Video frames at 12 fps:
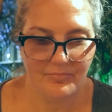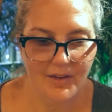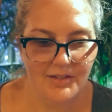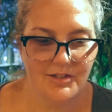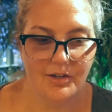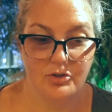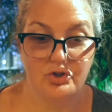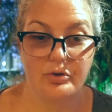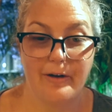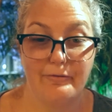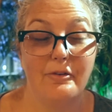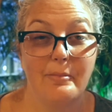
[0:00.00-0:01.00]
It's like a
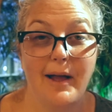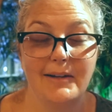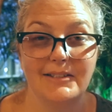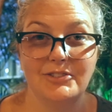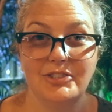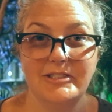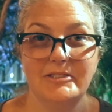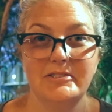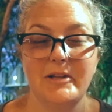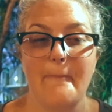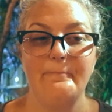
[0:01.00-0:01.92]
truffle mac and cheese.